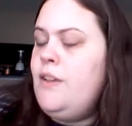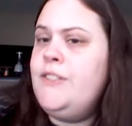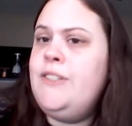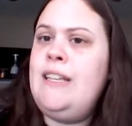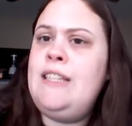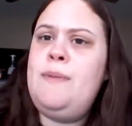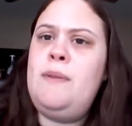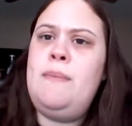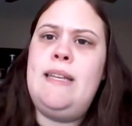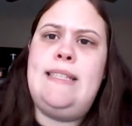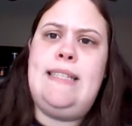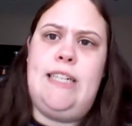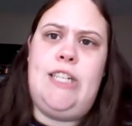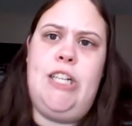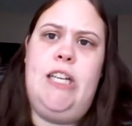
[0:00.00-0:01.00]
So that's been my
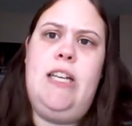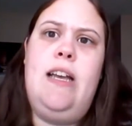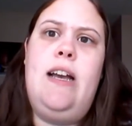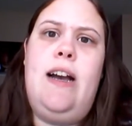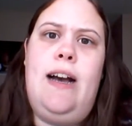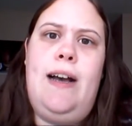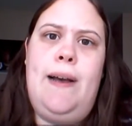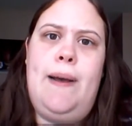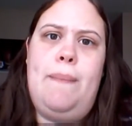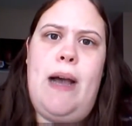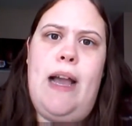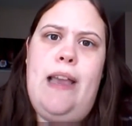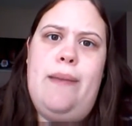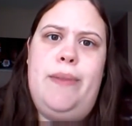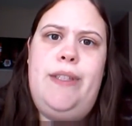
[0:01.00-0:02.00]
stitching.
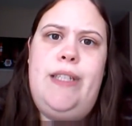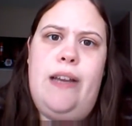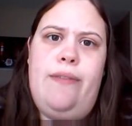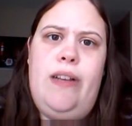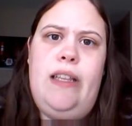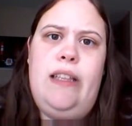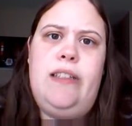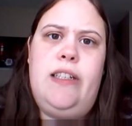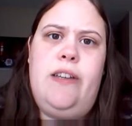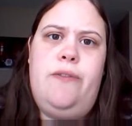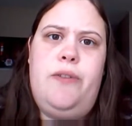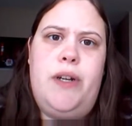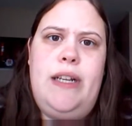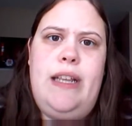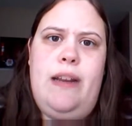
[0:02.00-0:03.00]
I am definitely looking
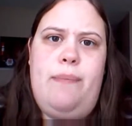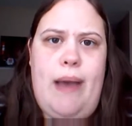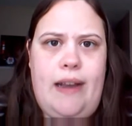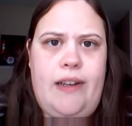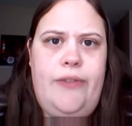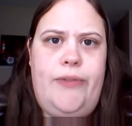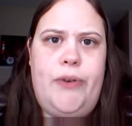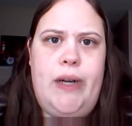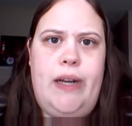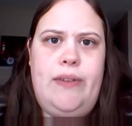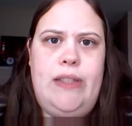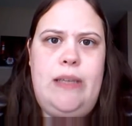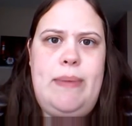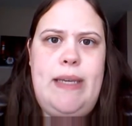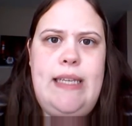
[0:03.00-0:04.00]
forward to getting back to 4
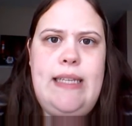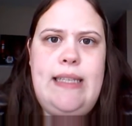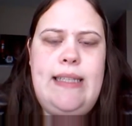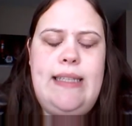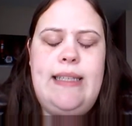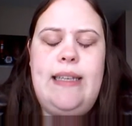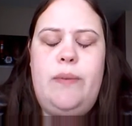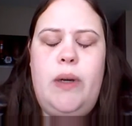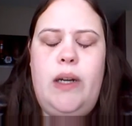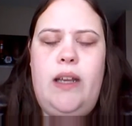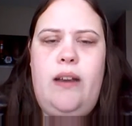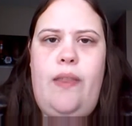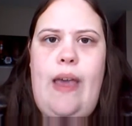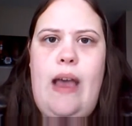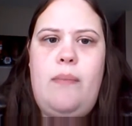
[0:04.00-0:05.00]
Heavenly Beasts and
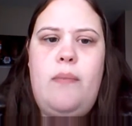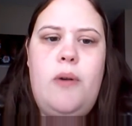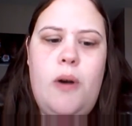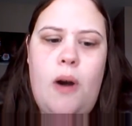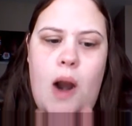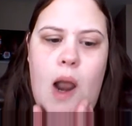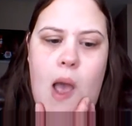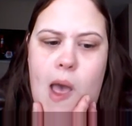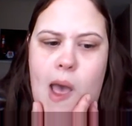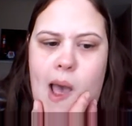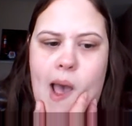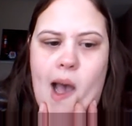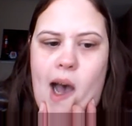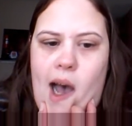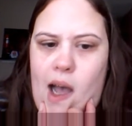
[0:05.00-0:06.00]
working on that more.
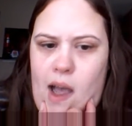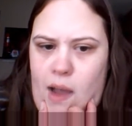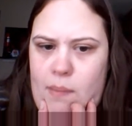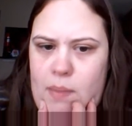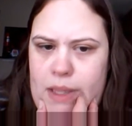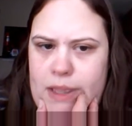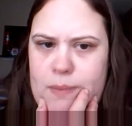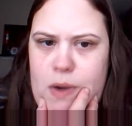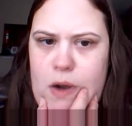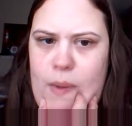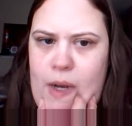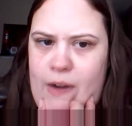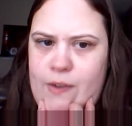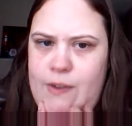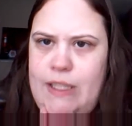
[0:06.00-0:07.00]
At the
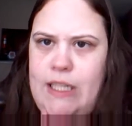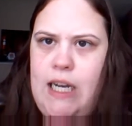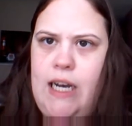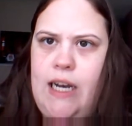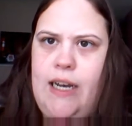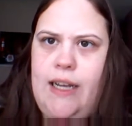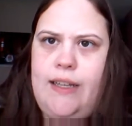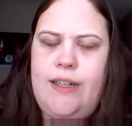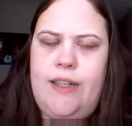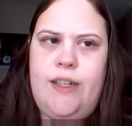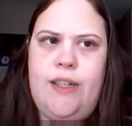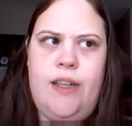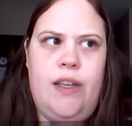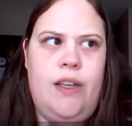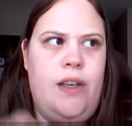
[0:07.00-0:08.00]
moment, I've only got
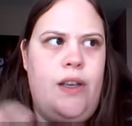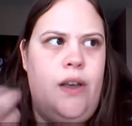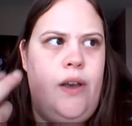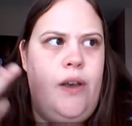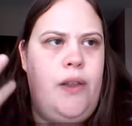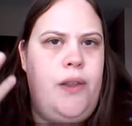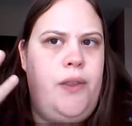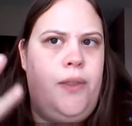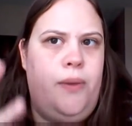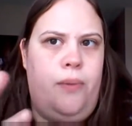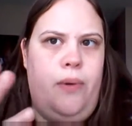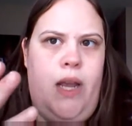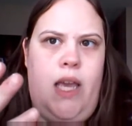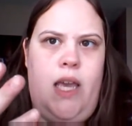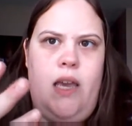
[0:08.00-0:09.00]

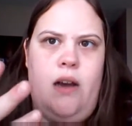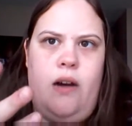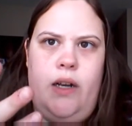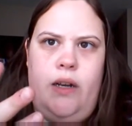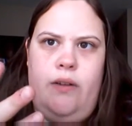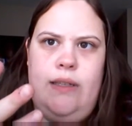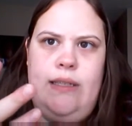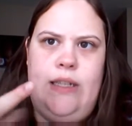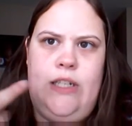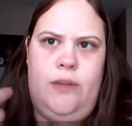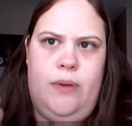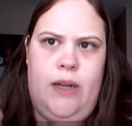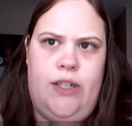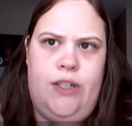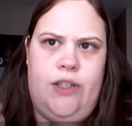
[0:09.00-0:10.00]
3 ongoing
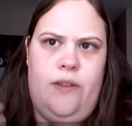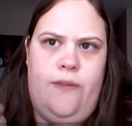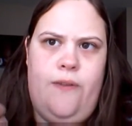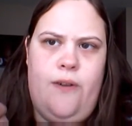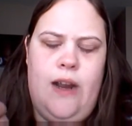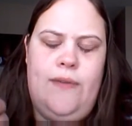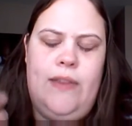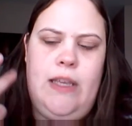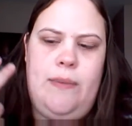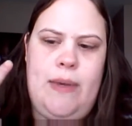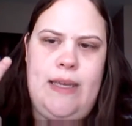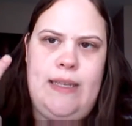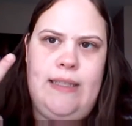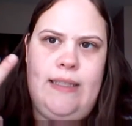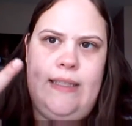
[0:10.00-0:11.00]
stitching projects: the 4 Heavenly
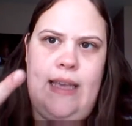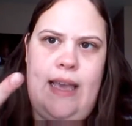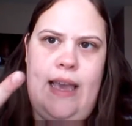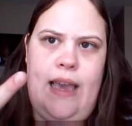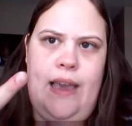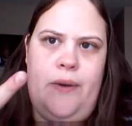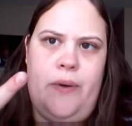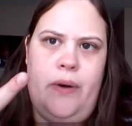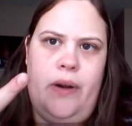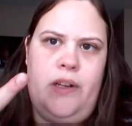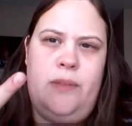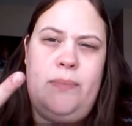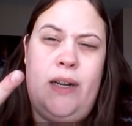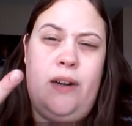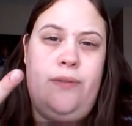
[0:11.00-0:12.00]
Beasts, a
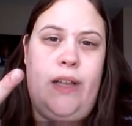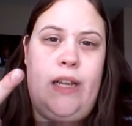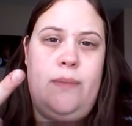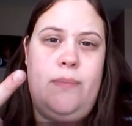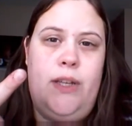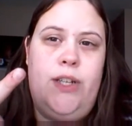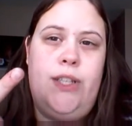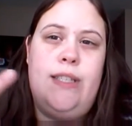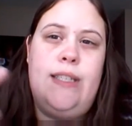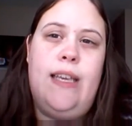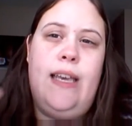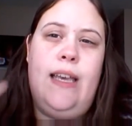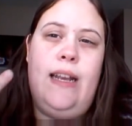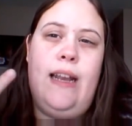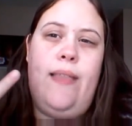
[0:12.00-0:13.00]
Oriental Butterfly Dimensions
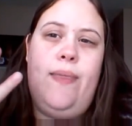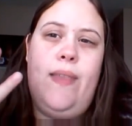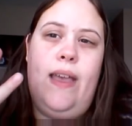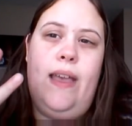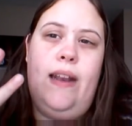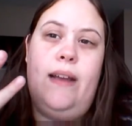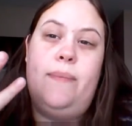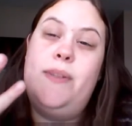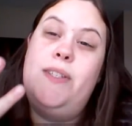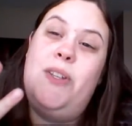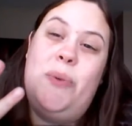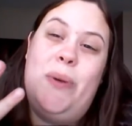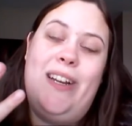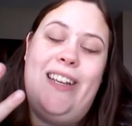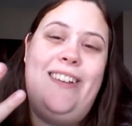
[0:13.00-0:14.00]
kit, and then I'm
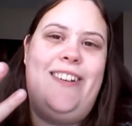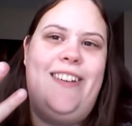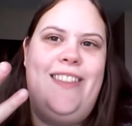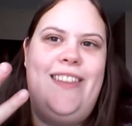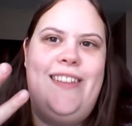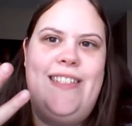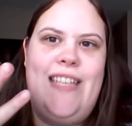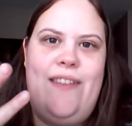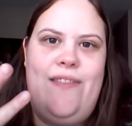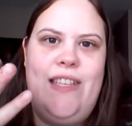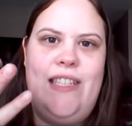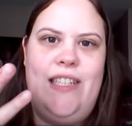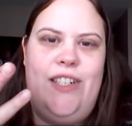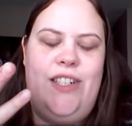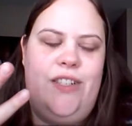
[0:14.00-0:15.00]
still working on the Save the
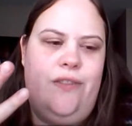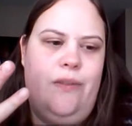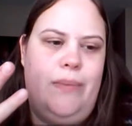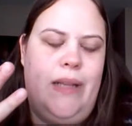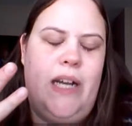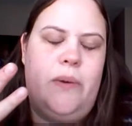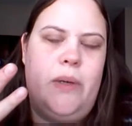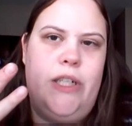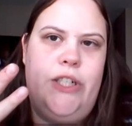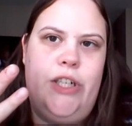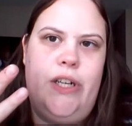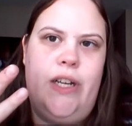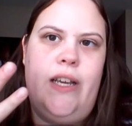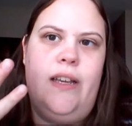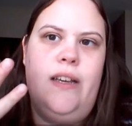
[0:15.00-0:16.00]
Stitches from Blackwork
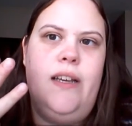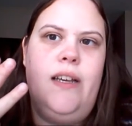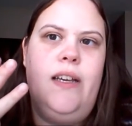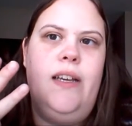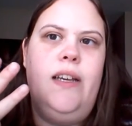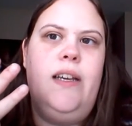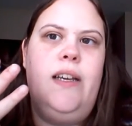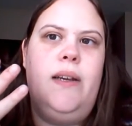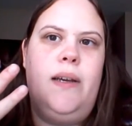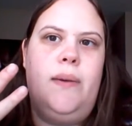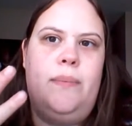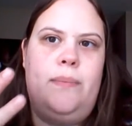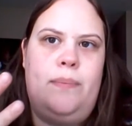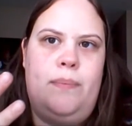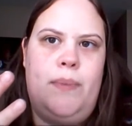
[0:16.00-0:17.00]
Journey
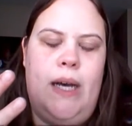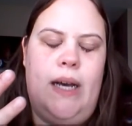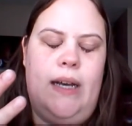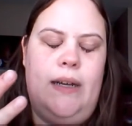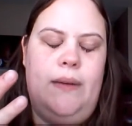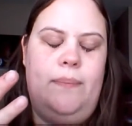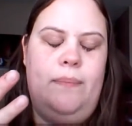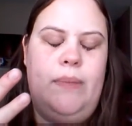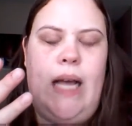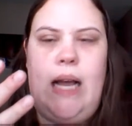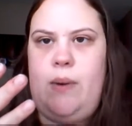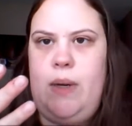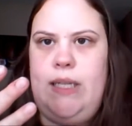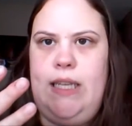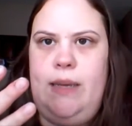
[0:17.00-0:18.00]

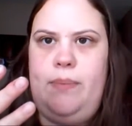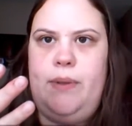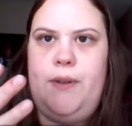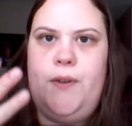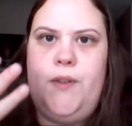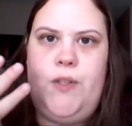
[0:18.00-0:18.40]
Blackwork sampler.